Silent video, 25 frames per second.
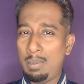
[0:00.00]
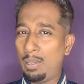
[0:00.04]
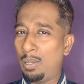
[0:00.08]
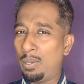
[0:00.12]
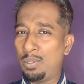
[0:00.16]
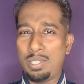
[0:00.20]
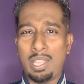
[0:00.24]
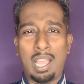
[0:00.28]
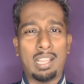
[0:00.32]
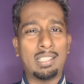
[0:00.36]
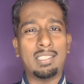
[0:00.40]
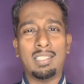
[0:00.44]

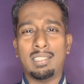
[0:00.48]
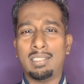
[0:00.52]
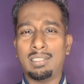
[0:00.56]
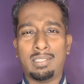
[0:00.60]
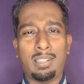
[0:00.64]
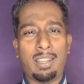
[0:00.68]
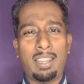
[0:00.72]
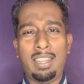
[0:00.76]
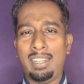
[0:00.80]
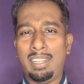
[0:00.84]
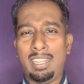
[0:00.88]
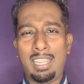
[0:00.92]
because the other
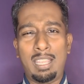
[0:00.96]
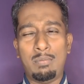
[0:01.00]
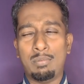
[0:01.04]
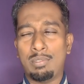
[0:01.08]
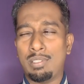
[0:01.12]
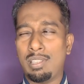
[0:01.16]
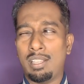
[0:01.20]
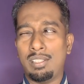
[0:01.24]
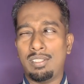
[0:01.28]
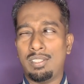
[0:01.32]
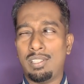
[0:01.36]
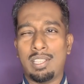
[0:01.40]
3
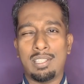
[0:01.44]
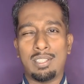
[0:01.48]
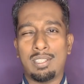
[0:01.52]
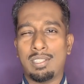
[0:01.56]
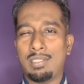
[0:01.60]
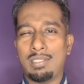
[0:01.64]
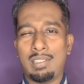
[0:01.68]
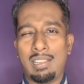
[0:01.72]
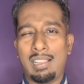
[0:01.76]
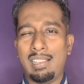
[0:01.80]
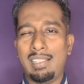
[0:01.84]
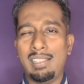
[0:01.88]
teams are
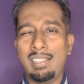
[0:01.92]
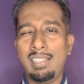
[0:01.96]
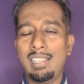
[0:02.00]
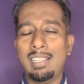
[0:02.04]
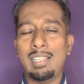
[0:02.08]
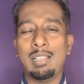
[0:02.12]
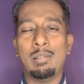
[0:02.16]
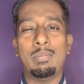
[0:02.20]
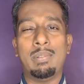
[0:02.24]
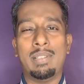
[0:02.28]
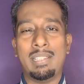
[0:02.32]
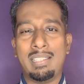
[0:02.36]
just a
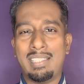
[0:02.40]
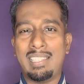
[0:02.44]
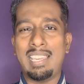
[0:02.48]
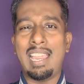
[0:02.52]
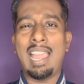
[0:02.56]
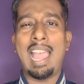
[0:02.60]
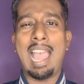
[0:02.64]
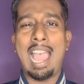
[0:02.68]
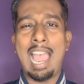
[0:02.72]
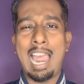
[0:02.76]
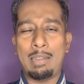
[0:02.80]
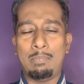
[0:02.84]
little bit,
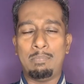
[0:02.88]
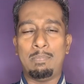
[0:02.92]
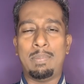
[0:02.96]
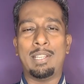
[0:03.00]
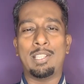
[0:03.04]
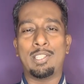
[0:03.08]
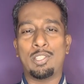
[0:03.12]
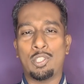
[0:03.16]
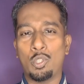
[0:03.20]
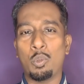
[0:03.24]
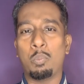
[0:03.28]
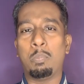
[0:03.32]
tad
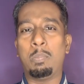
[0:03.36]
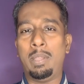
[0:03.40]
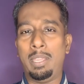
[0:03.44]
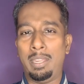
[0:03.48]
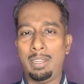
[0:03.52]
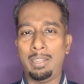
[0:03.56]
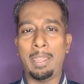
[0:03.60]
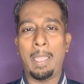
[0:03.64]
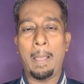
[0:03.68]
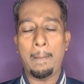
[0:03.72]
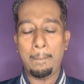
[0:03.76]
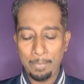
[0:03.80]
bit
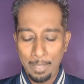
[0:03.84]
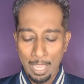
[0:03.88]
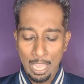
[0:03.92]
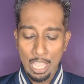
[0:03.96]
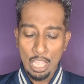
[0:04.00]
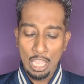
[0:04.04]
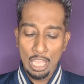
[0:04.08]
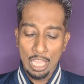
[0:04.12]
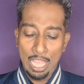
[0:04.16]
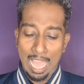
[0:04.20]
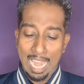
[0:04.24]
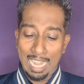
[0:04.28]
superior.
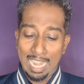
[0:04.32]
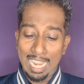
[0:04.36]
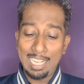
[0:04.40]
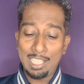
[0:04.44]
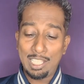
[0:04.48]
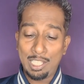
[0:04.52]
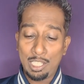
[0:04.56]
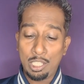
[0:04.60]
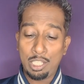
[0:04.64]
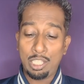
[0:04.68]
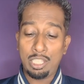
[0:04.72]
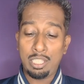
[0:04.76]

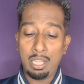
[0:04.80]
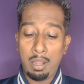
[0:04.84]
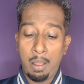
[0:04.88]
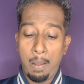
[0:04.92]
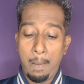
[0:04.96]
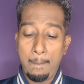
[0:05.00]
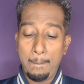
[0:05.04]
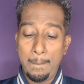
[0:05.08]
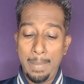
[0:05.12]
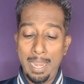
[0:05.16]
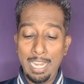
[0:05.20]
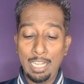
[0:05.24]

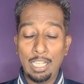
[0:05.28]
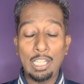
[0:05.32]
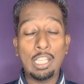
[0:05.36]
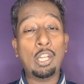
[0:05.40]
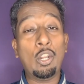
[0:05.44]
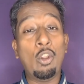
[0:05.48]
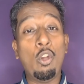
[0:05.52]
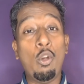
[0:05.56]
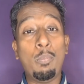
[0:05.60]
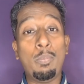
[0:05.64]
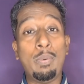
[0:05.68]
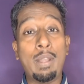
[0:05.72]
Let's meet
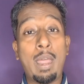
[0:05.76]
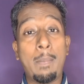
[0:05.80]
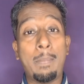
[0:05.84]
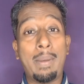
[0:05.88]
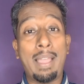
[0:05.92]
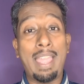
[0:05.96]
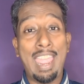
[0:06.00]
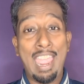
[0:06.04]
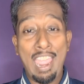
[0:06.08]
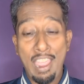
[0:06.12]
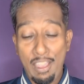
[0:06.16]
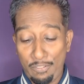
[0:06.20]
group
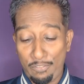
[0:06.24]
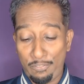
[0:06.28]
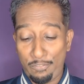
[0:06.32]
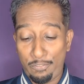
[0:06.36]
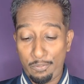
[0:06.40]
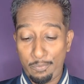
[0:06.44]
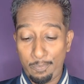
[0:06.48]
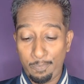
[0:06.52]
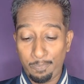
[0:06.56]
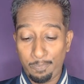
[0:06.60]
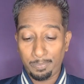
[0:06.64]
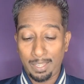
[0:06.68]
number
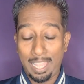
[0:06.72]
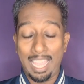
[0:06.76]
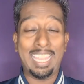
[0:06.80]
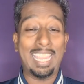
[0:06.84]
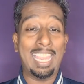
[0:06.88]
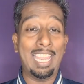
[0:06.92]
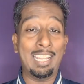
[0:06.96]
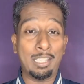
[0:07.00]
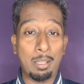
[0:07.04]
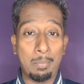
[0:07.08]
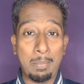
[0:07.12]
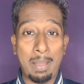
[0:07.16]
F.
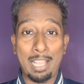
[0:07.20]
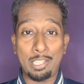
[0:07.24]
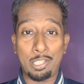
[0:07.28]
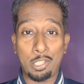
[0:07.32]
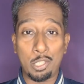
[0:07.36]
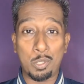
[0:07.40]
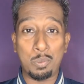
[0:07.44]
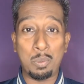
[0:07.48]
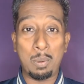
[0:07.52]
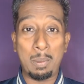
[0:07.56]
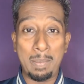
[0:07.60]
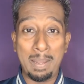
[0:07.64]
Again, the
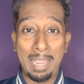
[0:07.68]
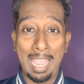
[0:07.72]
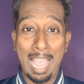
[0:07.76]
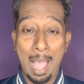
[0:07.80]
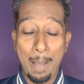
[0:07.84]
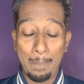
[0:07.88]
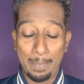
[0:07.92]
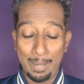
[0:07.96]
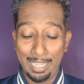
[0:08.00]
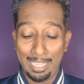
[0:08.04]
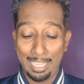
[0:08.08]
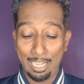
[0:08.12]
matches will be
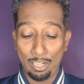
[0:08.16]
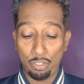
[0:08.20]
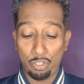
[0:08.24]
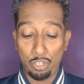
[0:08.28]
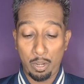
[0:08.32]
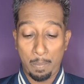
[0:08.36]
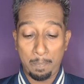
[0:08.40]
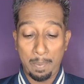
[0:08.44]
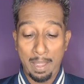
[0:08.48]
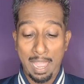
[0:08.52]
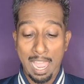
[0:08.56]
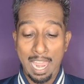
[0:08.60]
happening in
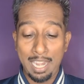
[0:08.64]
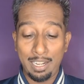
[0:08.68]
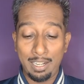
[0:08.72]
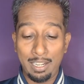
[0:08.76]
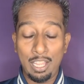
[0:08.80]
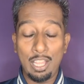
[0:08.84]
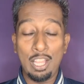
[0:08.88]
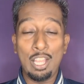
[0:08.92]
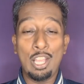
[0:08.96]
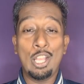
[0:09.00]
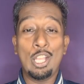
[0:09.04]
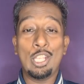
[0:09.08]

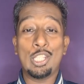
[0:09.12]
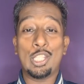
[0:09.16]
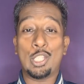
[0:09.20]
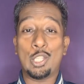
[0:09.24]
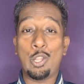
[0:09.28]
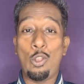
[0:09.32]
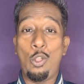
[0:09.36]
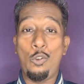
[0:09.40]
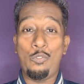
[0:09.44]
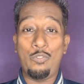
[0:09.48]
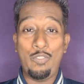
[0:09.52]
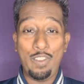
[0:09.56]
Japan.
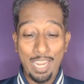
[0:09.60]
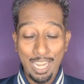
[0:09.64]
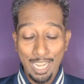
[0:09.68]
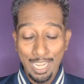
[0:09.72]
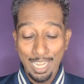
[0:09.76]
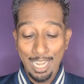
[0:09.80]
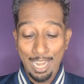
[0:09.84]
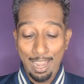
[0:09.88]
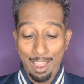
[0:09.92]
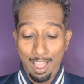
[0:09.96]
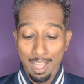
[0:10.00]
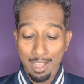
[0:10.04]

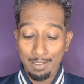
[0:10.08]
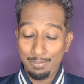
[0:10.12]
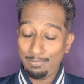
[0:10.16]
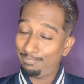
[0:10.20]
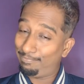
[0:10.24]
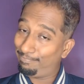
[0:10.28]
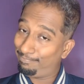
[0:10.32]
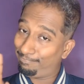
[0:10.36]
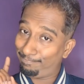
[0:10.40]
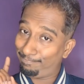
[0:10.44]
Slovenia,